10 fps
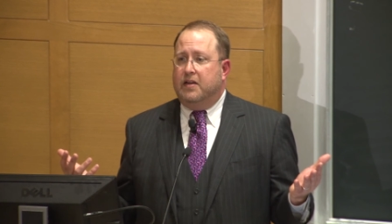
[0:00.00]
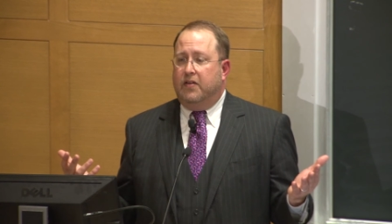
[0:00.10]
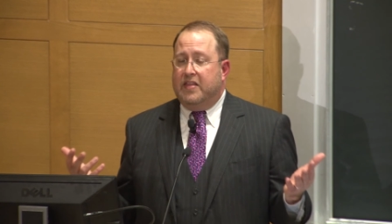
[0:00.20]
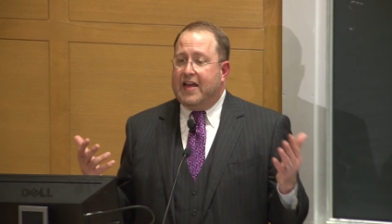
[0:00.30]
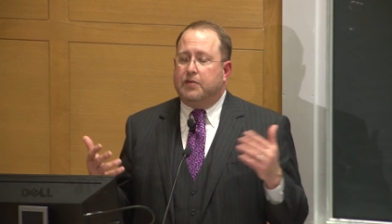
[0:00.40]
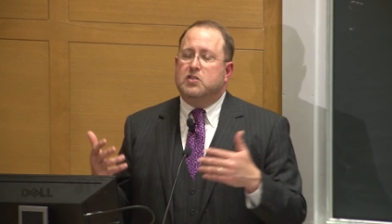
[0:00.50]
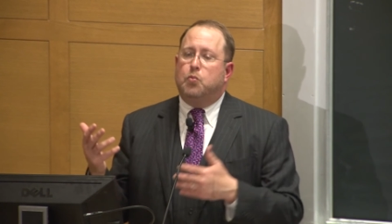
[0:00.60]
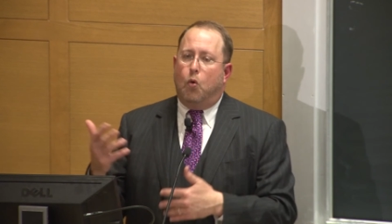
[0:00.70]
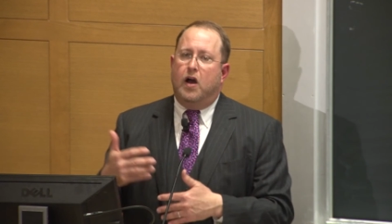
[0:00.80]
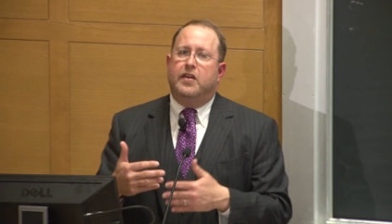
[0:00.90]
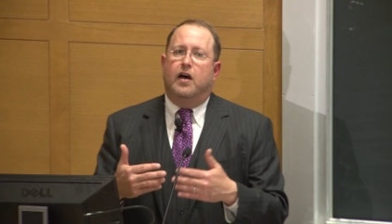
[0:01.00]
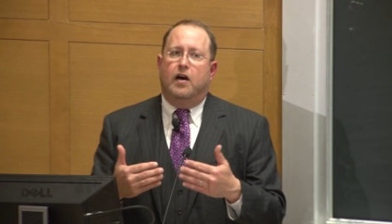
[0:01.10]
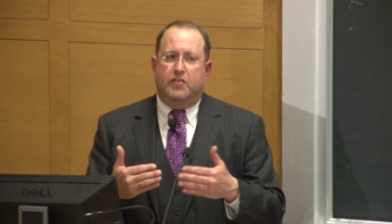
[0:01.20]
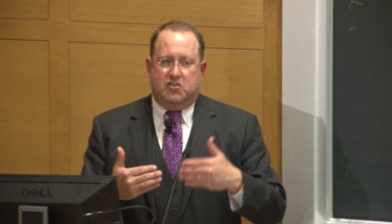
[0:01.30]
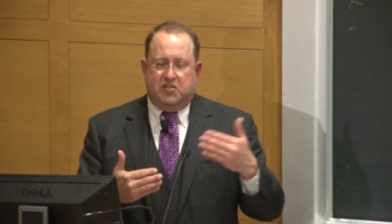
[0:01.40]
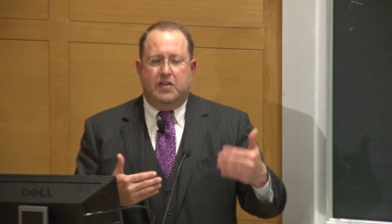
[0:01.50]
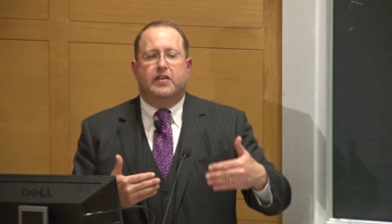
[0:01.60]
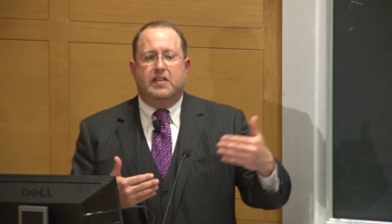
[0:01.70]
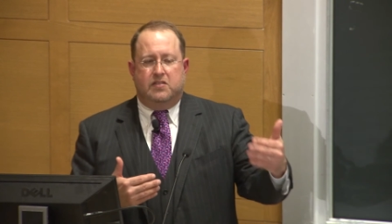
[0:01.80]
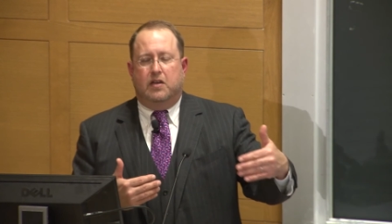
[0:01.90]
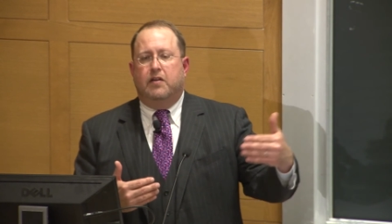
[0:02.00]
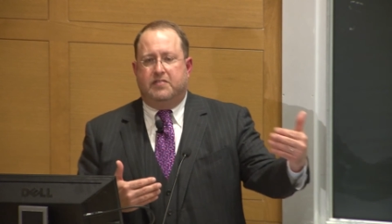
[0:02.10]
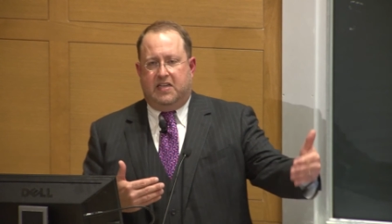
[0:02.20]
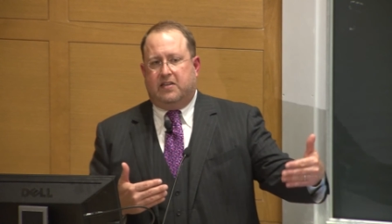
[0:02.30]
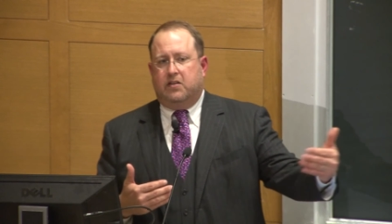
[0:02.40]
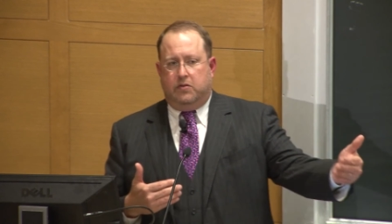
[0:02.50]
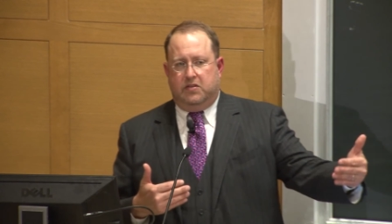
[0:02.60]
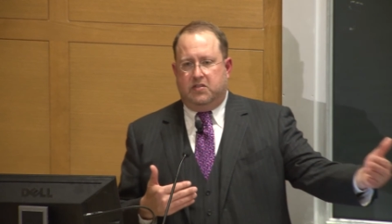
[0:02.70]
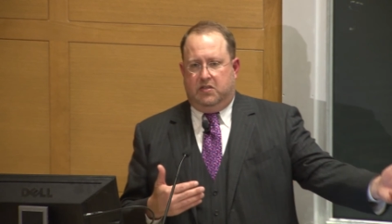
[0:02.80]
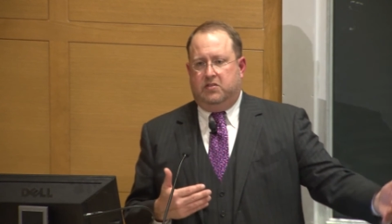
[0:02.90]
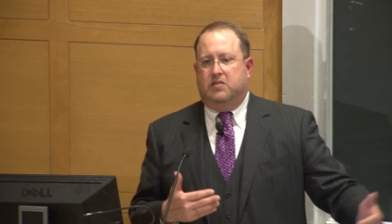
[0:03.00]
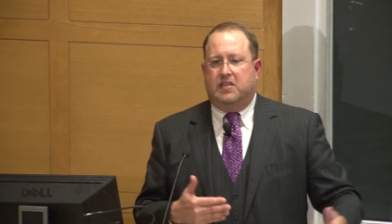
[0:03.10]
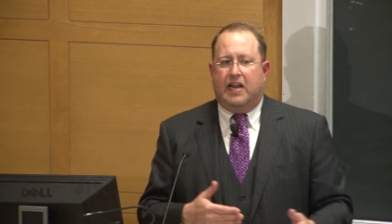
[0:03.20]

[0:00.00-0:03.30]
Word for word: you know, and that was one of a series of technical decisions